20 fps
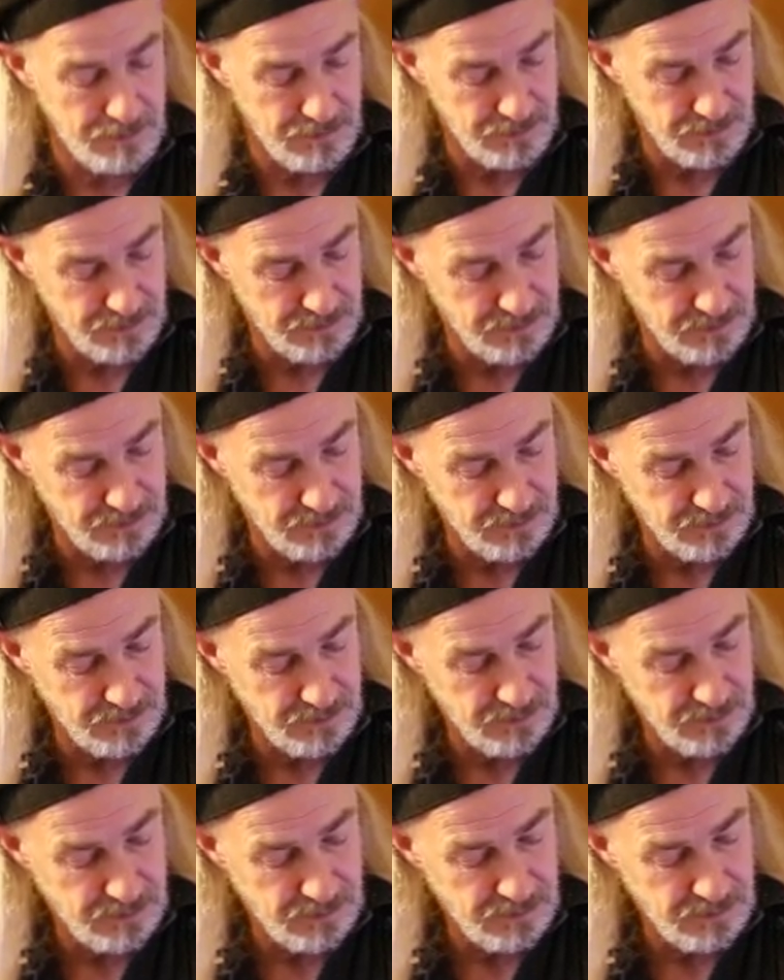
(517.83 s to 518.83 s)

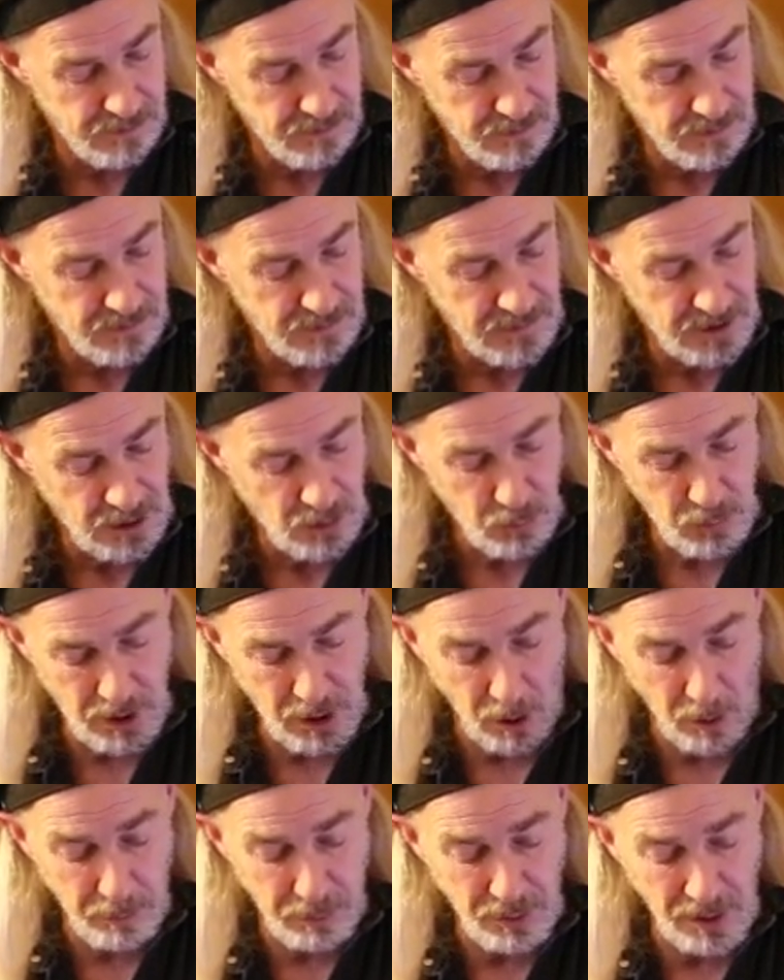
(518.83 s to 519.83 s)
We
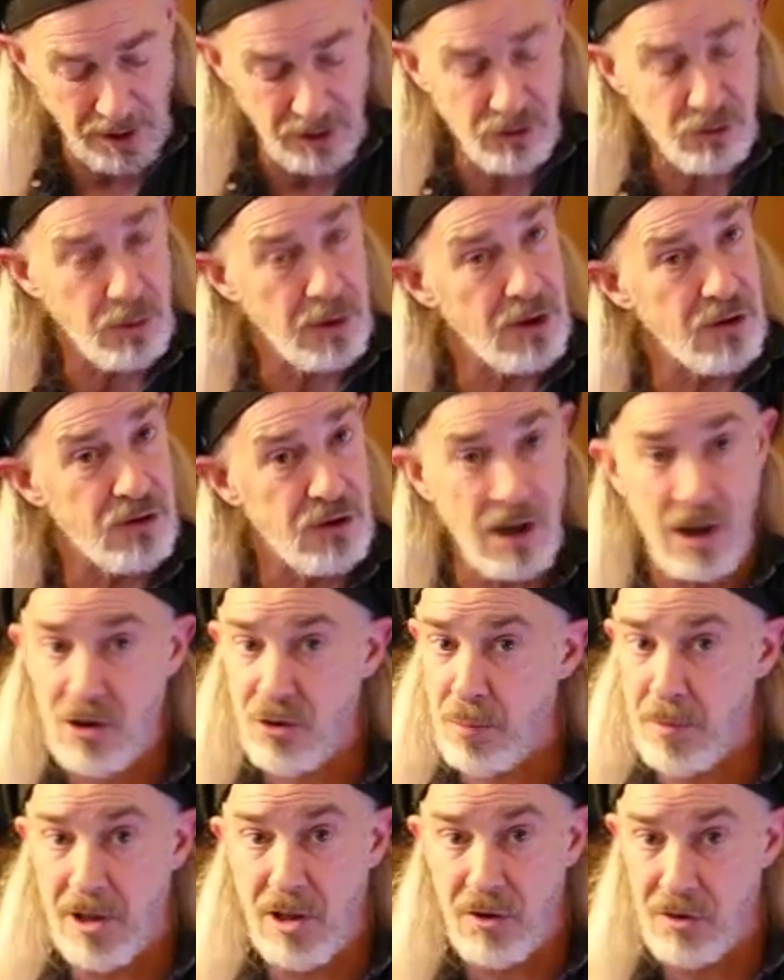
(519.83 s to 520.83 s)
don't play string
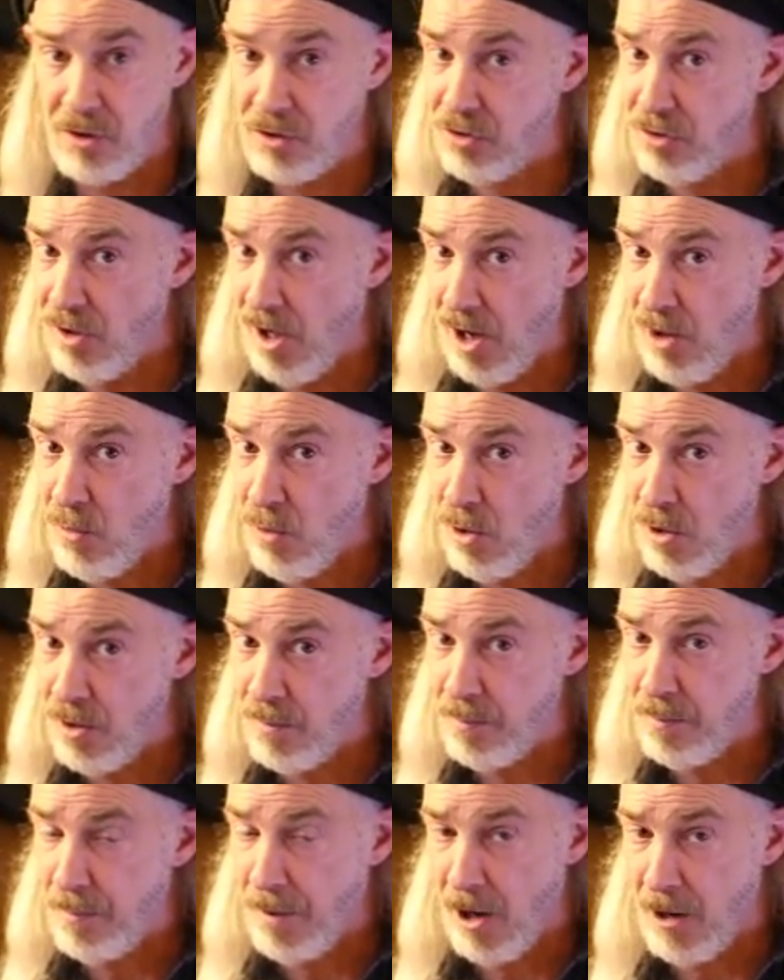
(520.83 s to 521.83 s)
6 because it's not
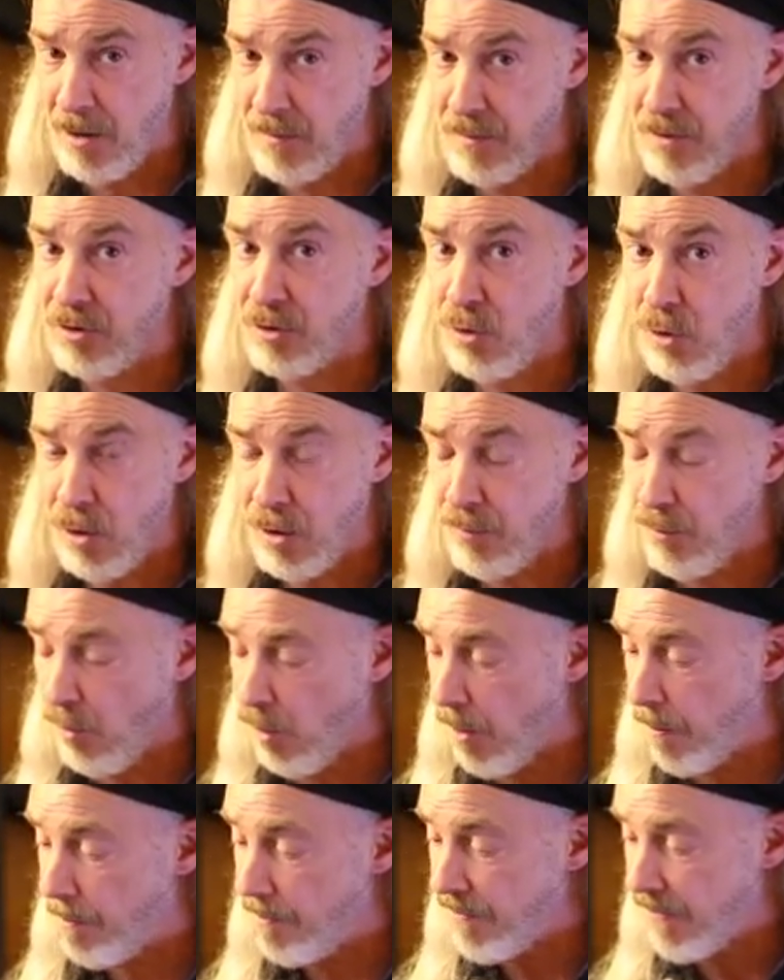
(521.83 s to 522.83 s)
part of this chord
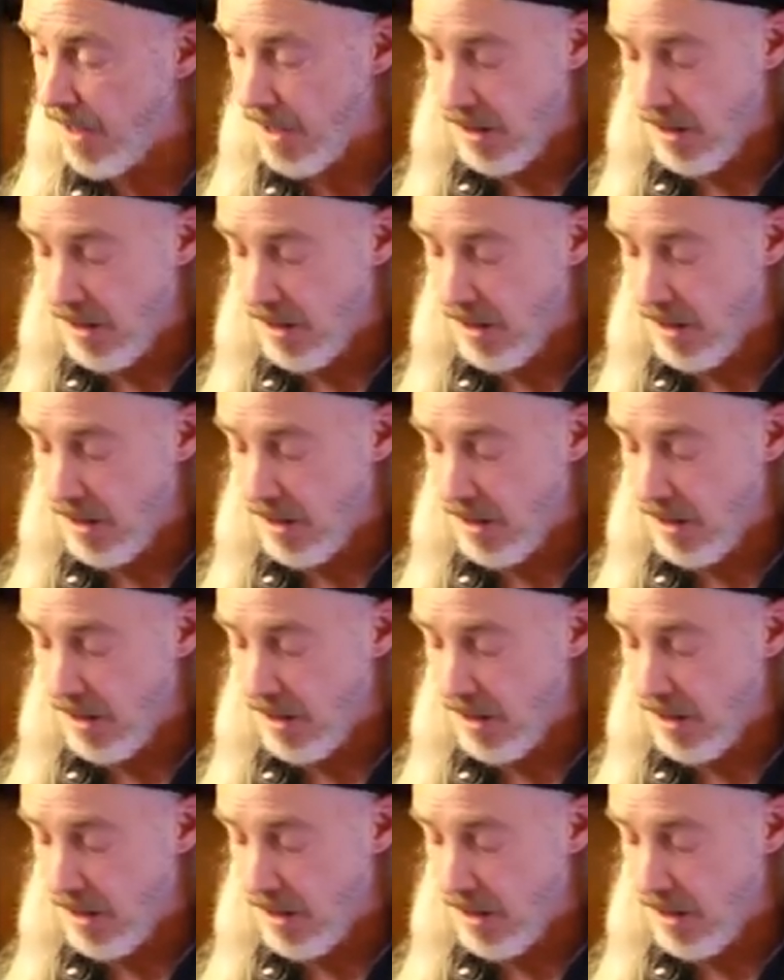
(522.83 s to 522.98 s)
form.